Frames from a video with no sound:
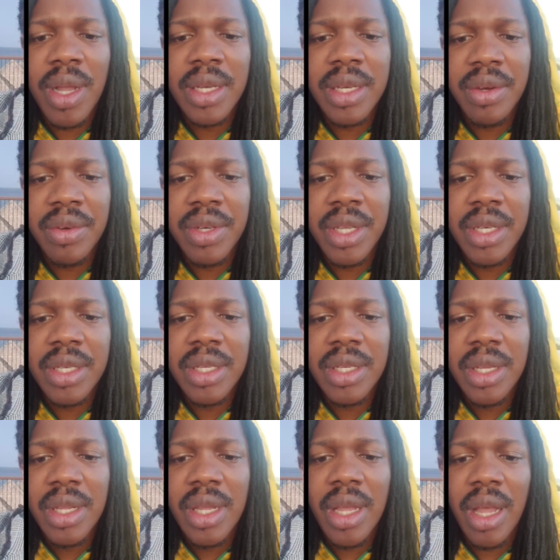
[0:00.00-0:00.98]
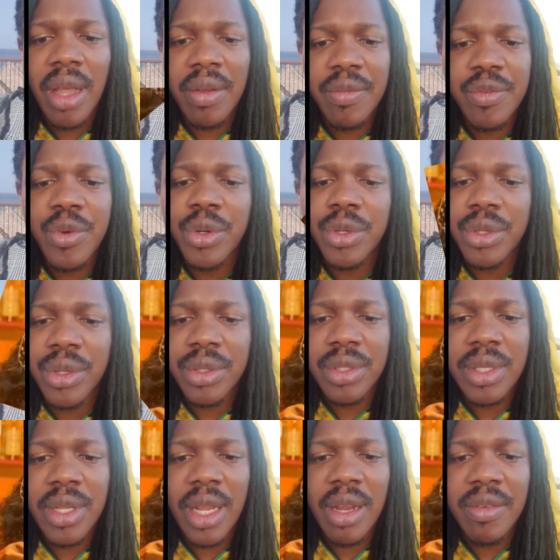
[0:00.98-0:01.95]
for water rate and
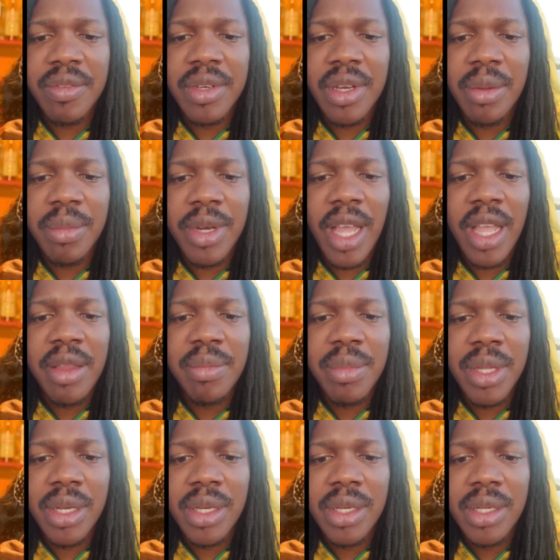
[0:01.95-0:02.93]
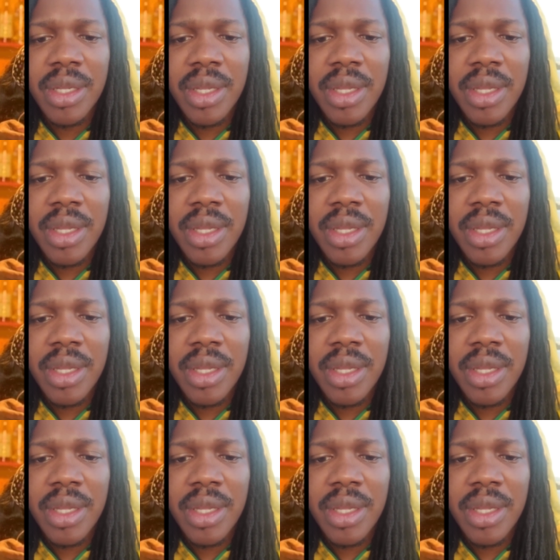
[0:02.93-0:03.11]
$4,000 for them light bill.